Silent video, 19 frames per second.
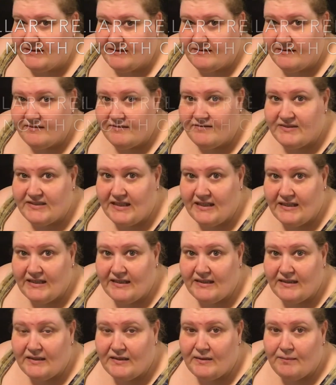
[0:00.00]
lives
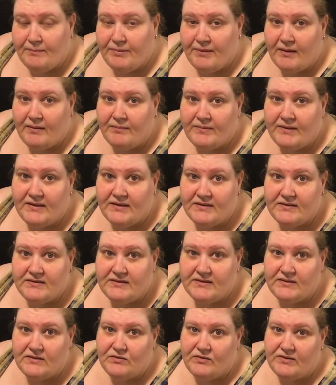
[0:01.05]
in
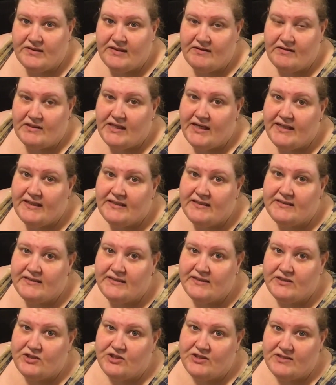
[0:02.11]
Belmont, North Carolina.
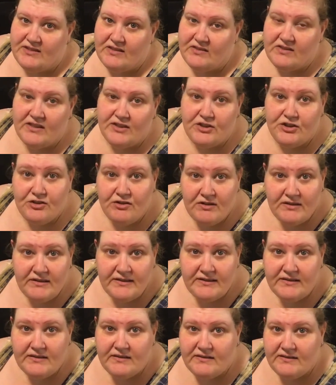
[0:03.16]
It's just outside of
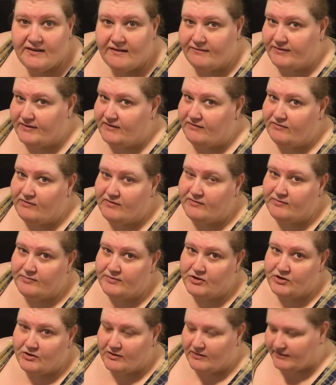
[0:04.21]
Charlotte, not really far from
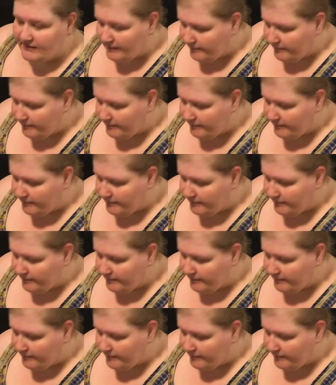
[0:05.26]
the Charlotte